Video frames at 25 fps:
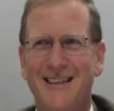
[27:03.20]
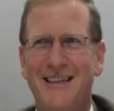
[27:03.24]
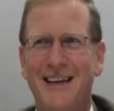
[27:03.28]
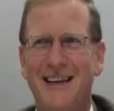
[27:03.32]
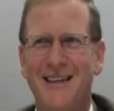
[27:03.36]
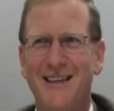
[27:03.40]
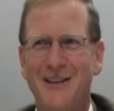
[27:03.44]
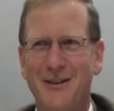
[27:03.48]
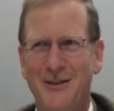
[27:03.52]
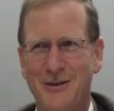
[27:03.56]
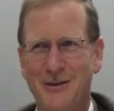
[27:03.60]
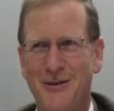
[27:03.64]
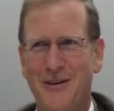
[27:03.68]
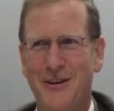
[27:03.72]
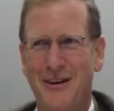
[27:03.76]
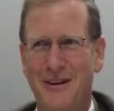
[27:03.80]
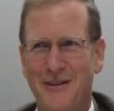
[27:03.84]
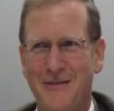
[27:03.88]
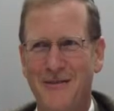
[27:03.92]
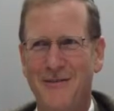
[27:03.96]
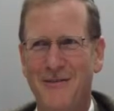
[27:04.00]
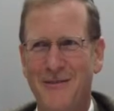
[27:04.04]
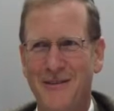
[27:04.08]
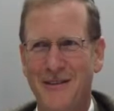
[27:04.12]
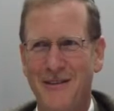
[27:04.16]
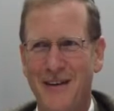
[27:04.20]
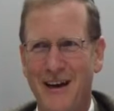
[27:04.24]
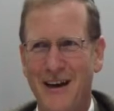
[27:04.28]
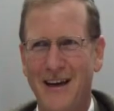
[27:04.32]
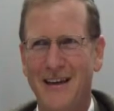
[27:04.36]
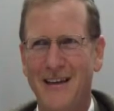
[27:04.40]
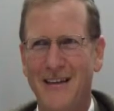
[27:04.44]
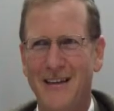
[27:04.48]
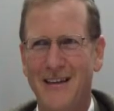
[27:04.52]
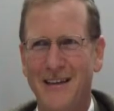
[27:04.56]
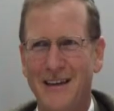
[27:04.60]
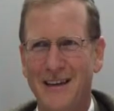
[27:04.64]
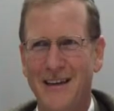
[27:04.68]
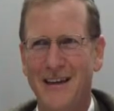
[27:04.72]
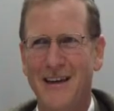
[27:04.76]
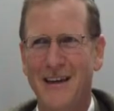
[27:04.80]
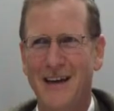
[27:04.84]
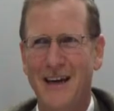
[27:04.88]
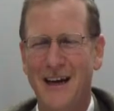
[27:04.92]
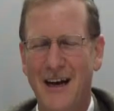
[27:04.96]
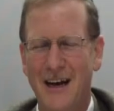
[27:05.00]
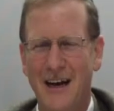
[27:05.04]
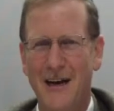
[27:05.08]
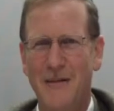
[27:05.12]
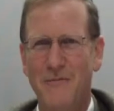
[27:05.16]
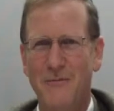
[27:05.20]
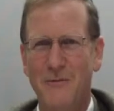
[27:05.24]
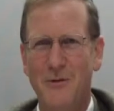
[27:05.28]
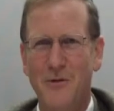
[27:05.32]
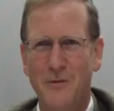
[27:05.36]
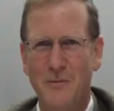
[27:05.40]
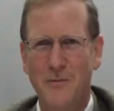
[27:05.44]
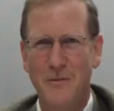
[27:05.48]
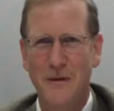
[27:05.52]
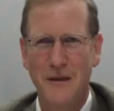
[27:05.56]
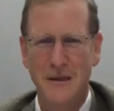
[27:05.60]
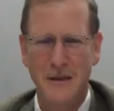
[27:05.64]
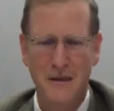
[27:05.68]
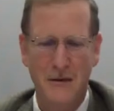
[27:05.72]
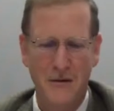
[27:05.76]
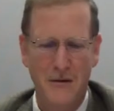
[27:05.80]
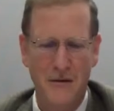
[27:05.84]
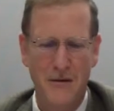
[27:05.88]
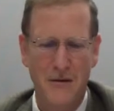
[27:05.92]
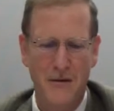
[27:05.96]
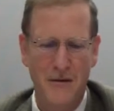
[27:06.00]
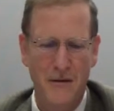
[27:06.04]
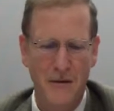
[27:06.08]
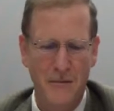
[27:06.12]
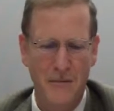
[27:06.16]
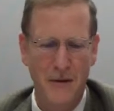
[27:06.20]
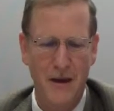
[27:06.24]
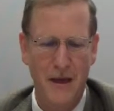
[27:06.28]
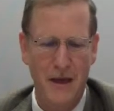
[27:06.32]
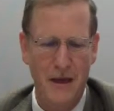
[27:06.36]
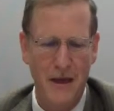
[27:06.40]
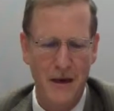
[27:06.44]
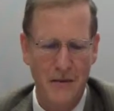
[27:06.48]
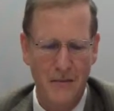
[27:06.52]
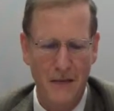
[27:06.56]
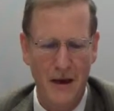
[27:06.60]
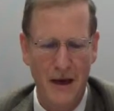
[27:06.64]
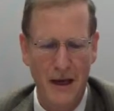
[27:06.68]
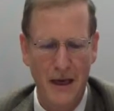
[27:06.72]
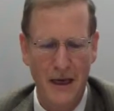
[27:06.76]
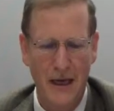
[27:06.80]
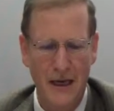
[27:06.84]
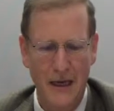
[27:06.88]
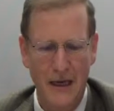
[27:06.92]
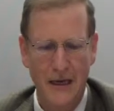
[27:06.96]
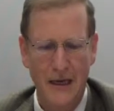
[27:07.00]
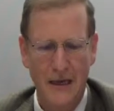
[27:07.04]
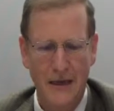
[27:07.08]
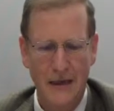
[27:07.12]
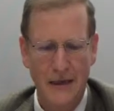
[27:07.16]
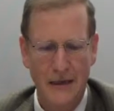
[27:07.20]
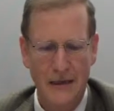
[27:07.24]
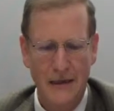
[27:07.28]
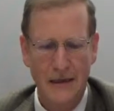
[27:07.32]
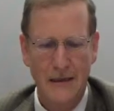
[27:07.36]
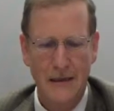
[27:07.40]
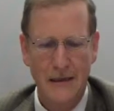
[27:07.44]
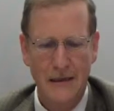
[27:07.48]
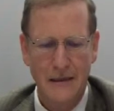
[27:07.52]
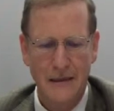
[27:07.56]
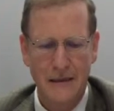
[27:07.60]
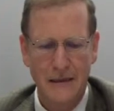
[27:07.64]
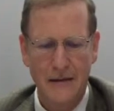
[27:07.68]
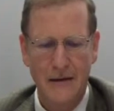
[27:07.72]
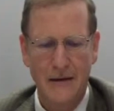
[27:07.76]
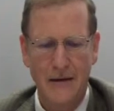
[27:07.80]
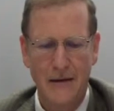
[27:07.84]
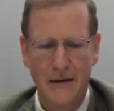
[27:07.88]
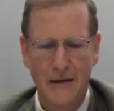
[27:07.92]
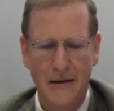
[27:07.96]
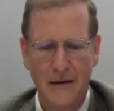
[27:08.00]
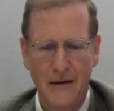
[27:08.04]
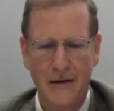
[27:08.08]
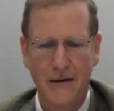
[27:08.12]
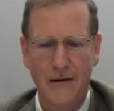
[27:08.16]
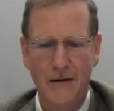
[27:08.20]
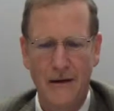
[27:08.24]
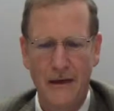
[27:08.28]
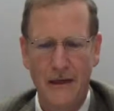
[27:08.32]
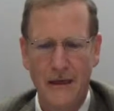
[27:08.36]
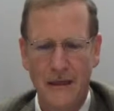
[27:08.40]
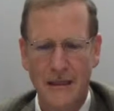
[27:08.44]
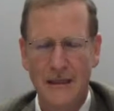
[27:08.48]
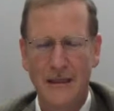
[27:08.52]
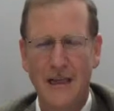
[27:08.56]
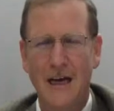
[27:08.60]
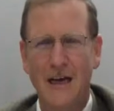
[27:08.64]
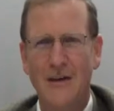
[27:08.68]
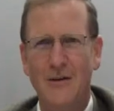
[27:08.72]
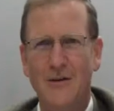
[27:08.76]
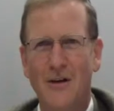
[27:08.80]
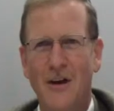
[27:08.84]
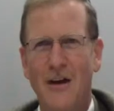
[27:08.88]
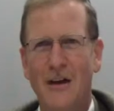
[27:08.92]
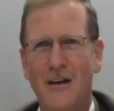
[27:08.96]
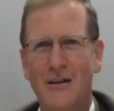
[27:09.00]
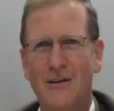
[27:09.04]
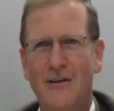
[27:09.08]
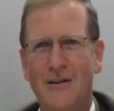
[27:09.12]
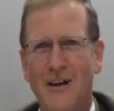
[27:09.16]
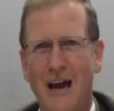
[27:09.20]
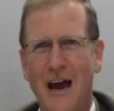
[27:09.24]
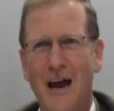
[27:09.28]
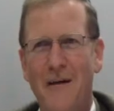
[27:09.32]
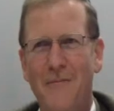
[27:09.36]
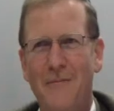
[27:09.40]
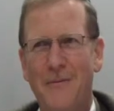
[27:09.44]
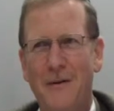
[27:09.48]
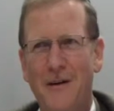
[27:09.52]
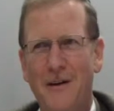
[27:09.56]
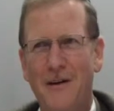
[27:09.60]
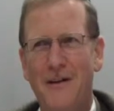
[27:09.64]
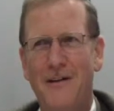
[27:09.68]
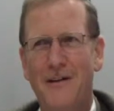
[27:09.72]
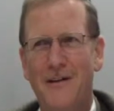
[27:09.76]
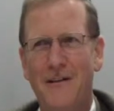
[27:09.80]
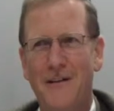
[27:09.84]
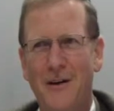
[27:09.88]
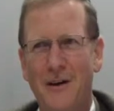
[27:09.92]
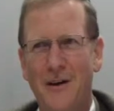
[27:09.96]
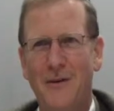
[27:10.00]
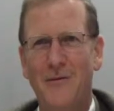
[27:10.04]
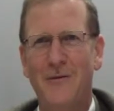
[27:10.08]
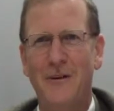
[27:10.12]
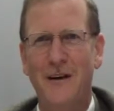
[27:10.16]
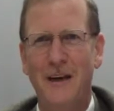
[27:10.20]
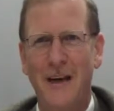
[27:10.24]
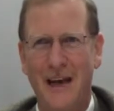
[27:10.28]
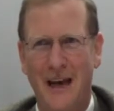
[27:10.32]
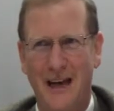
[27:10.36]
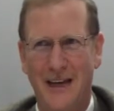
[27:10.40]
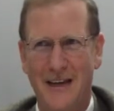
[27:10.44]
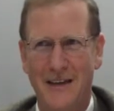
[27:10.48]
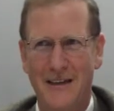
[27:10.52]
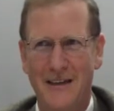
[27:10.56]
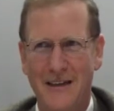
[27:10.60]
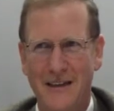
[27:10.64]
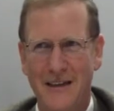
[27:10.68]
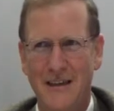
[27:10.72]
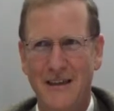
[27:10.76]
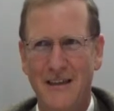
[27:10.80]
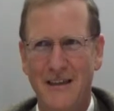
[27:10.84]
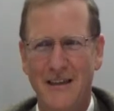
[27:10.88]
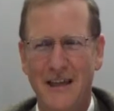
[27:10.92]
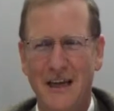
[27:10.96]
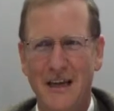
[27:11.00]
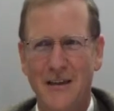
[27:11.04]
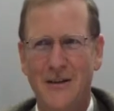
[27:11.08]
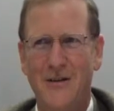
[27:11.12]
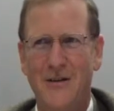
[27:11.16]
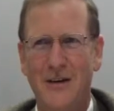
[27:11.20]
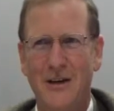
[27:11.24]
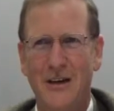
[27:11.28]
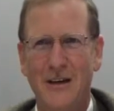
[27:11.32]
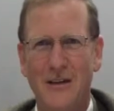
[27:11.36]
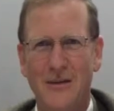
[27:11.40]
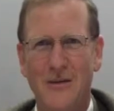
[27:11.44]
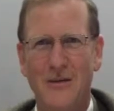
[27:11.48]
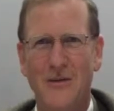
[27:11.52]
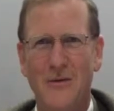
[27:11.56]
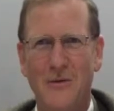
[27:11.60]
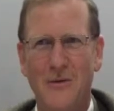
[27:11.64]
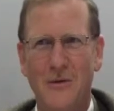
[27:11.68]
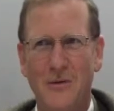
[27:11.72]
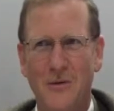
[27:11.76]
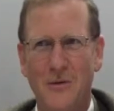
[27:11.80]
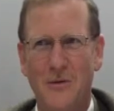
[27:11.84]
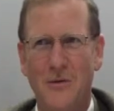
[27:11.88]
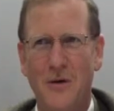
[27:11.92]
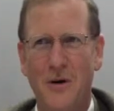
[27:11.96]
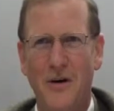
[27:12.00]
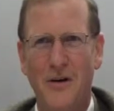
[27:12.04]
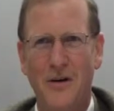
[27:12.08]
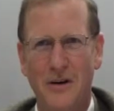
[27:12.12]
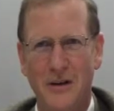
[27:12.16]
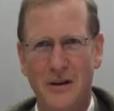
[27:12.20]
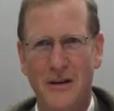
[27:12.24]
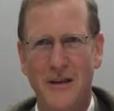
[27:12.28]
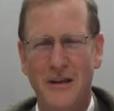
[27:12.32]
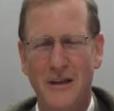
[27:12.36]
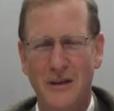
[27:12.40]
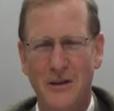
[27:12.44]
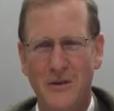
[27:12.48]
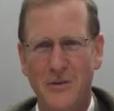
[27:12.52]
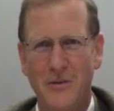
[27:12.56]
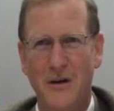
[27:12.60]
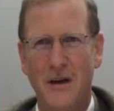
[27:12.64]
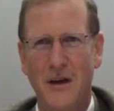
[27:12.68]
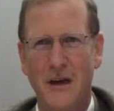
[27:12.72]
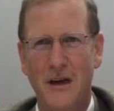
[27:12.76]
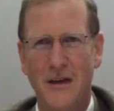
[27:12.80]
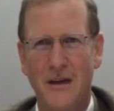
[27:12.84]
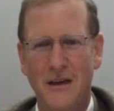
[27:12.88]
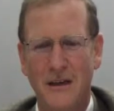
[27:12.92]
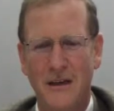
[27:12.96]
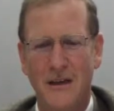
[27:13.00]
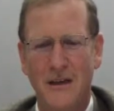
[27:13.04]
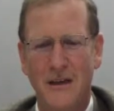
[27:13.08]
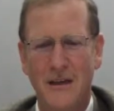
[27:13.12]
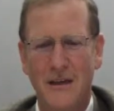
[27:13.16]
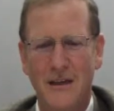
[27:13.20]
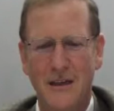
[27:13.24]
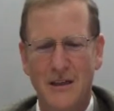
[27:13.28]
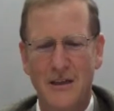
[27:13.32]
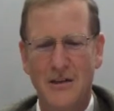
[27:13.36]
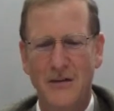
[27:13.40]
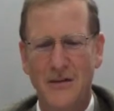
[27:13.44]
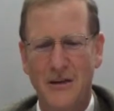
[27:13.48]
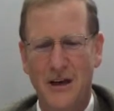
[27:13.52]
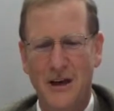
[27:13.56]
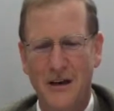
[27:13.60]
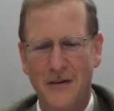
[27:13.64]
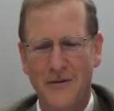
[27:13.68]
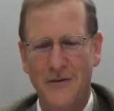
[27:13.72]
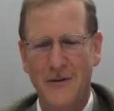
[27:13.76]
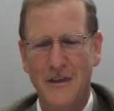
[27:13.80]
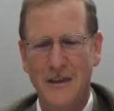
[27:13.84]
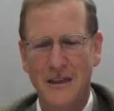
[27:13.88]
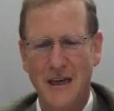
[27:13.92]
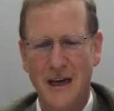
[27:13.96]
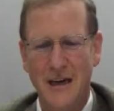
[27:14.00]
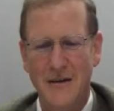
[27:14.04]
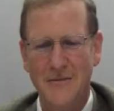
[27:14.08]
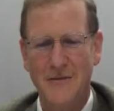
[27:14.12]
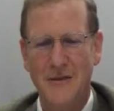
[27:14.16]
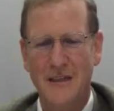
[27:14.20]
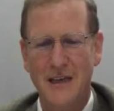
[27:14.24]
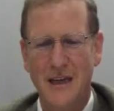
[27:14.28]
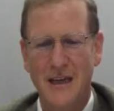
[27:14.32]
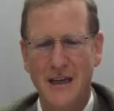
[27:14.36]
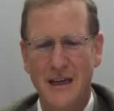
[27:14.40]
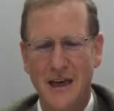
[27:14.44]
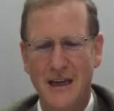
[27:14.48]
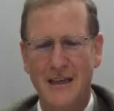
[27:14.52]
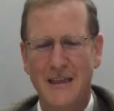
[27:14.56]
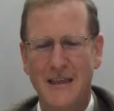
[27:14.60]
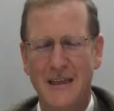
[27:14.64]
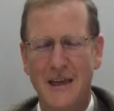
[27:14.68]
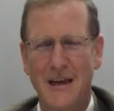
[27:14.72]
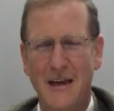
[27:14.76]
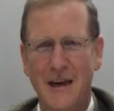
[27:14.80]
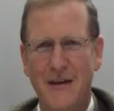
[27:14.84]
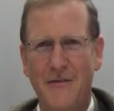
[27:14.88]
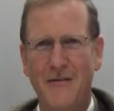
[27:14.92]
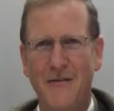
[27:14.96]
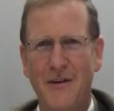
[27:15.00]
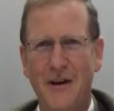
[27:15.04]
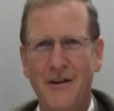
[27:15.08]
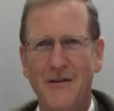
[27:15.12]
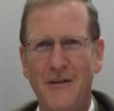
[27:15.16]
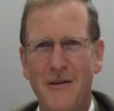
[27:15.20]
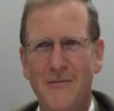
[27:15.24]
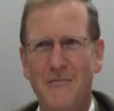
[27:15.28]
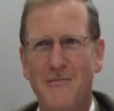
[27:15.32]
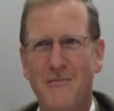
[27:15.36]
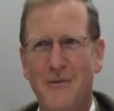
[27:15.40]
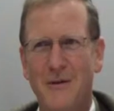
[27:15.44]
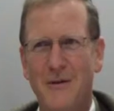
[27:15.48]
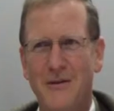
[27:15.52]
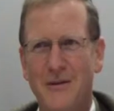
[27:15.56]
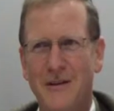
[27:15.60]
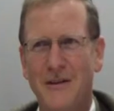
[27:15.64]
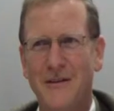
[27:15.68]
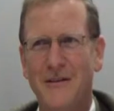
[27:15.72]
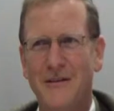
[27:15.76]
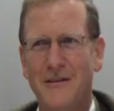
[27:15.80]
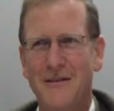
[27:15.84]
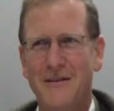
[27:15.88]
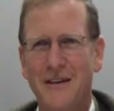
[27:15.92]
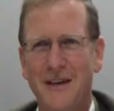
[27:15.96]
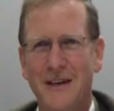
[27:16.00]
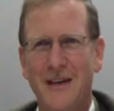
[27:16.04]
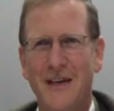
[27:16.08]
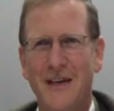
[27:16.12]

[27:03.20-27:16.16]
study Torah," right? I'm too busy with uh, making money, so it's not going to happen overnight. It's not going to work this way. So the Chafetz Chaim said that's a very important